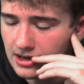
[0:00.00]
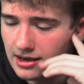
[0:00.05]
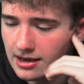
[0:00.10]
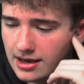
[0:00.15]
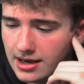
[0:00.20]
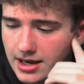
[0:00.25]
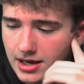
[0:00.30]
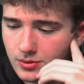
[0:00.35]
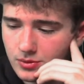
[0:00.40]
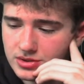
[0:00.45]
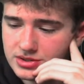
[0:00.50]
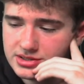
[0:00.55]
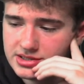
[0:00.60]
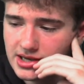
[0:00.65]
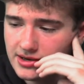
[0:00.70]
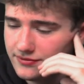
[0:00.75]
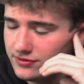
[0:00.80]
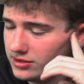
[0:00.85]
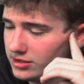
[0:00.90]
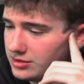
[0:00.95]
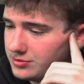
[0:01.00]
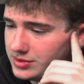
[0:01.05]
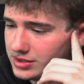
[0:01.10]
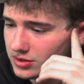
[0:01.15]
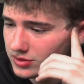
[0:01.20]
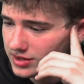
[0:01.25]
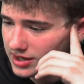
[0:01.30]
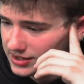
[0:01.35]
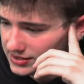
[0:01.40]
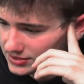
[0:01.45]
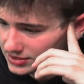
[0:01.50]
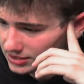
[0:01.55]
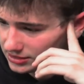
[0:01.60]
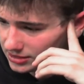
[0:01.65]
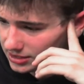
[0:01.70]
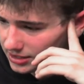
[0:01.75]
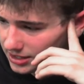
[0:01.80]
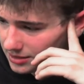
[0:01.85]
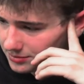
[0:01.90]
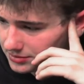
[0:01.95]
I would definitely be okay seeing
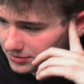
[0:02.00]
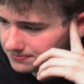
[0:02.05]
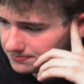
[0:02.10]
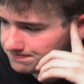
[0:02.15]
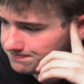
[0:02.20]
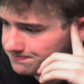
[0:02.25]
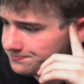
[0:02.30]
that happen.